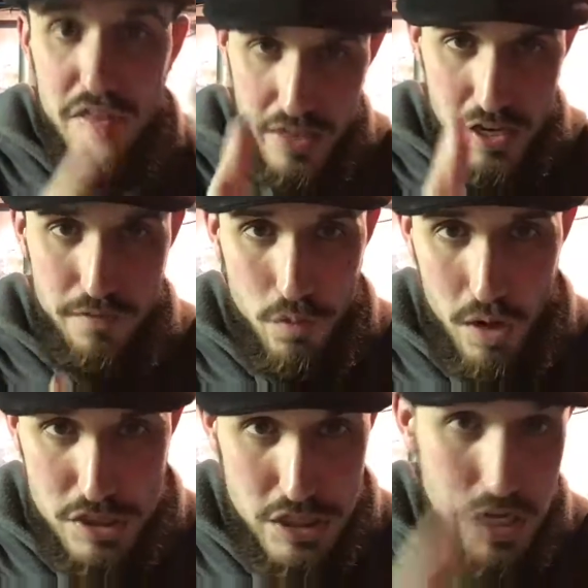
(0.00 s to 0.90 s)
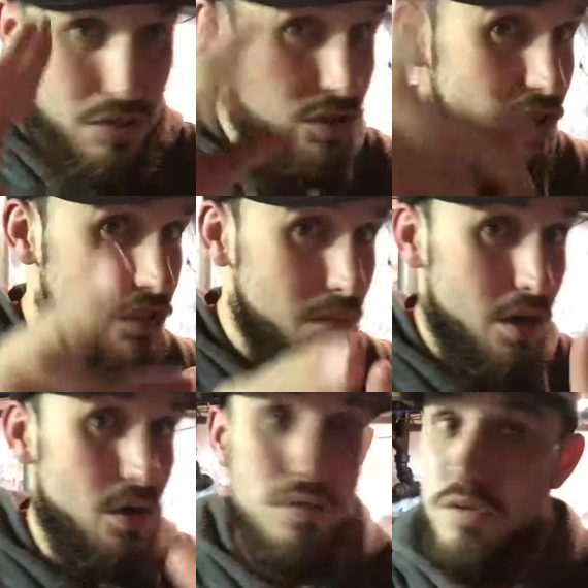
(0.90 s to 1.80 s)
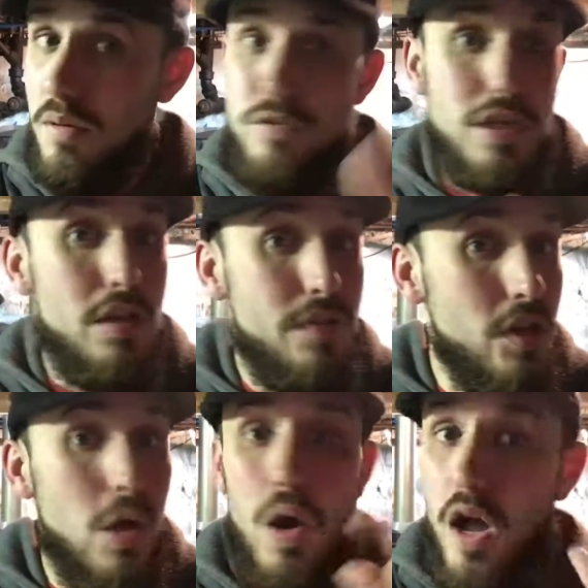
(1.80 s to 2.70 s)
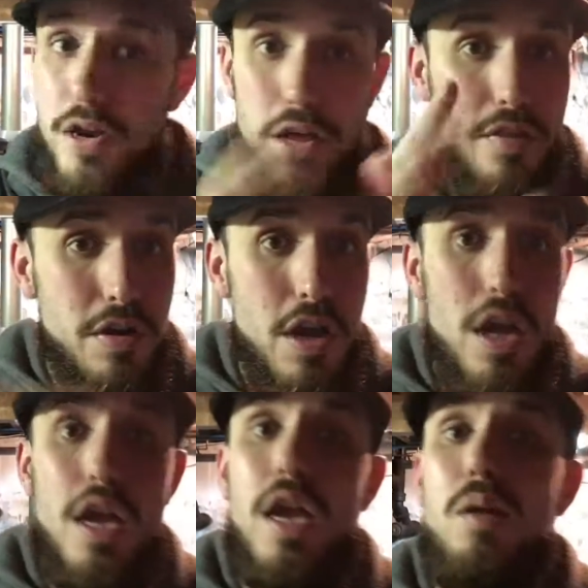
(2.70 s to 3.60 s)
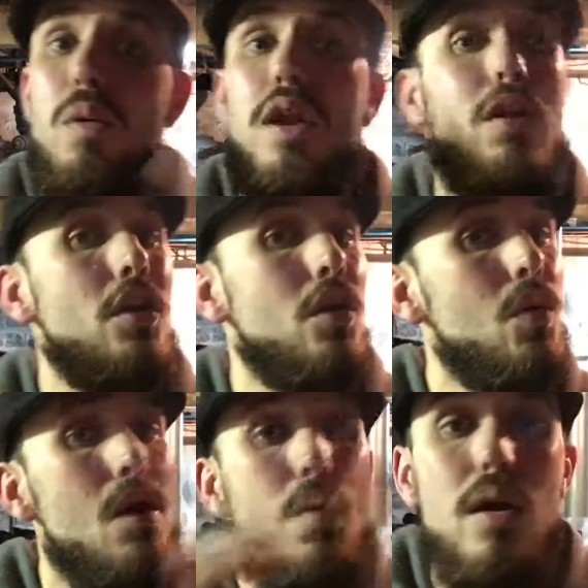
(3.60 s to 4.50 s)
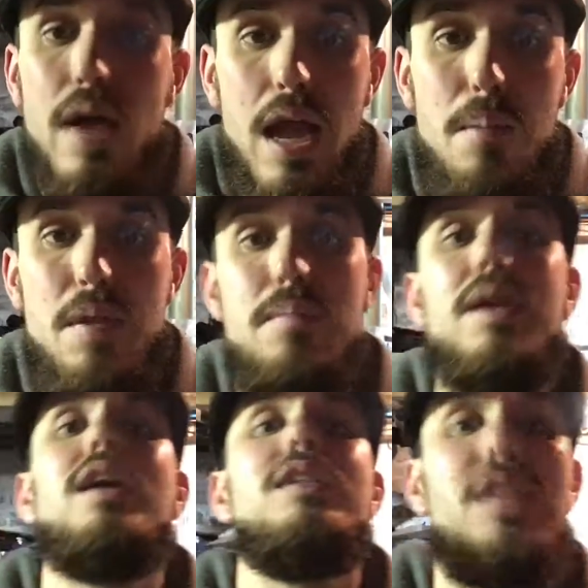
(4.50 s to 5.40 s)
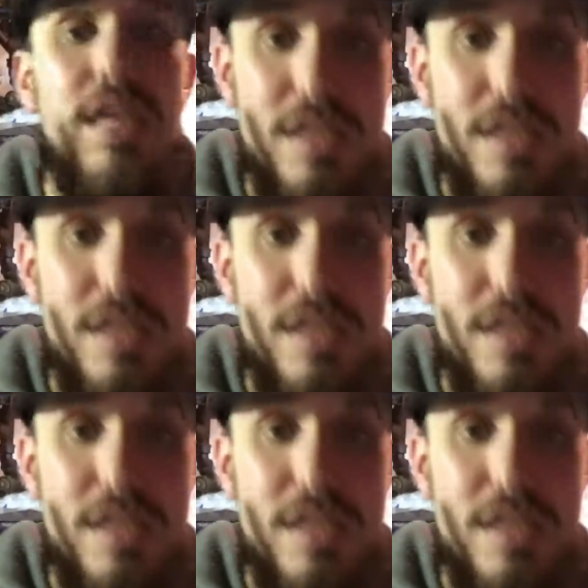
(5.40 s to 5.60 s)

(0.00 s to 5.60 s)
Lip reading: Thank you for watching. I'll see you tomorrow. Tomorrow's another video, another day, and we don't know what will happen because